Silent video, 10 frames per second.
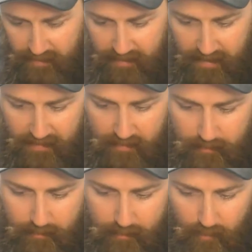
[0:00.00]
another
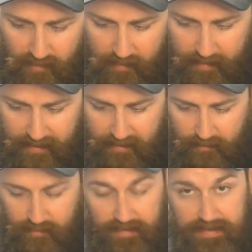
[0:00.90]
maker
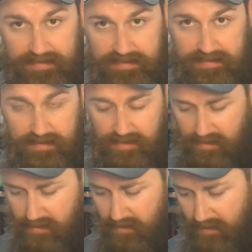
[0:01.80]
release,
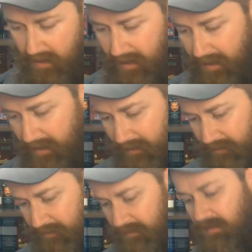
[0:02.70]

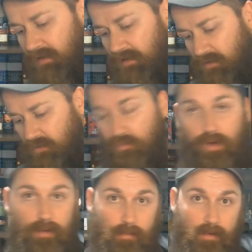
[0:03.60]
and you
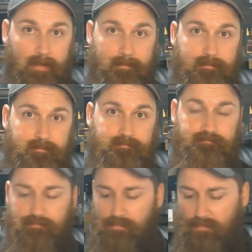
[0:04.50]
are right.
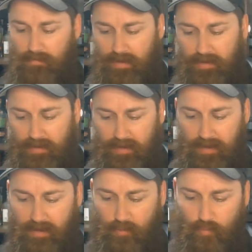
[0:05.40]

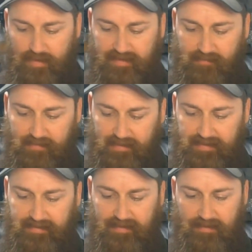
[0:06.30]
Uh, we definitely
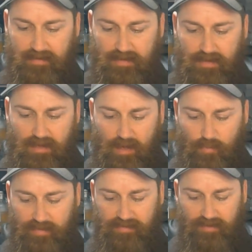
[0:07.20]
did. And
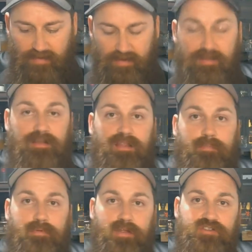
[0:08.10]
we done that in
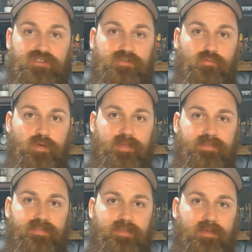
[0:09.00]
collaboration
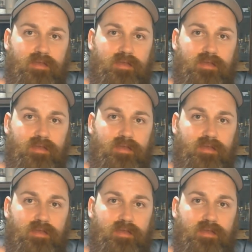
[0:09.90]
with